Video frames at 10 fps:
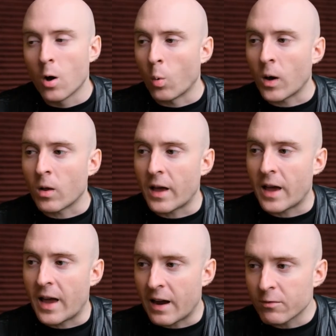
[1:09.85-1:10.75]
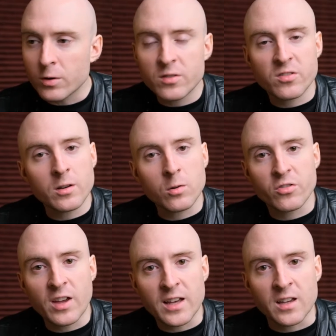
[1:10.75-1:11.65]
Well, every single
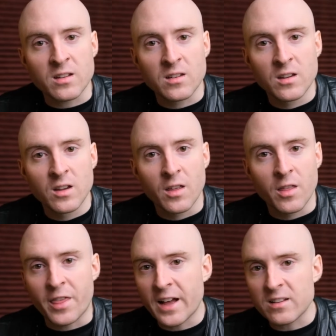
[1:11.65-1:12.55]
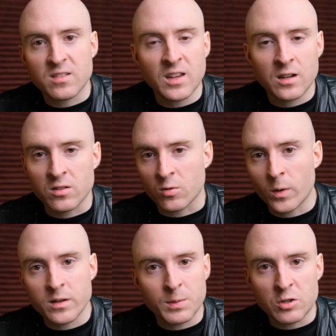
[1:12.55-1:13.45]
second, that scene is
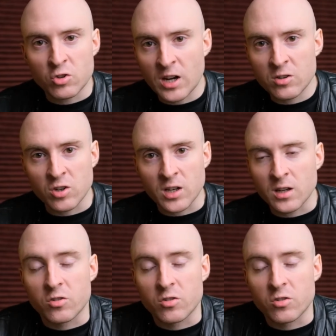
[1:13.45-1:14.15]
going to be changing.